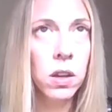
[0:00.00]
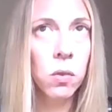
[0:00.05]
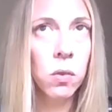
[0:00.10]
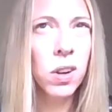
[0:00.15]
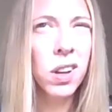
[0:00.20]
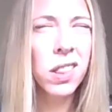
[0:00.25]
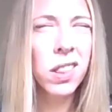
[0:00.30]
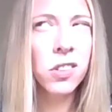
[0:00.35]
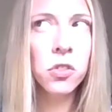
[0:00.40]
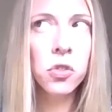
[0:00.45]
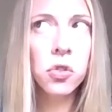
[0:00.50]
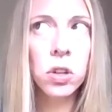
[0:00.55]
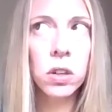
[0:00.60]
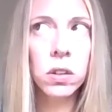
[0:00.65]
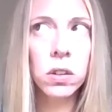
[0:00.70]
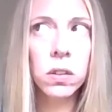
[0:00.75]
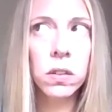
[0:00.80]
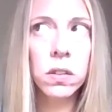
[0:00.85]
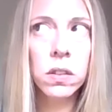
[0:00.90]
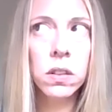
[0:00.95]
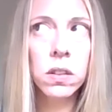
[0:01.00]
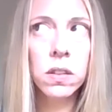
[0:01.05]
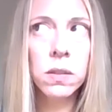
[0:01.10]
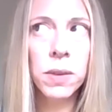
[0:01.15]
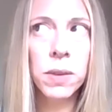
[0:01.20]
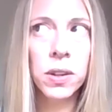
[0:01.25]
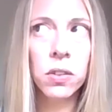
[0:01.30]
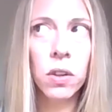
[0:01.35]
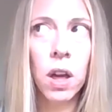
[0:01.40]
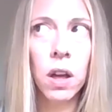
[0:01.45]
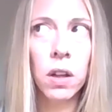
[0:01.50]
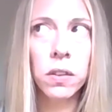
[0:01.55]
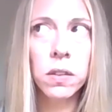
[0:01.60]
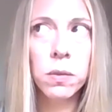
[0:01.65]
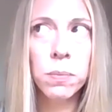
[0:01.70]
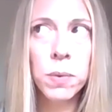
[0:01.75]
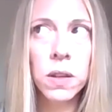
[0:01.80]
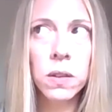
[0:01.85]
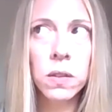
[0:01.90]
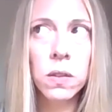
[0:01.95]
One of the struggles in this mental health
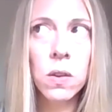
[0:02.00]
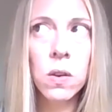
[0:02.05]
space,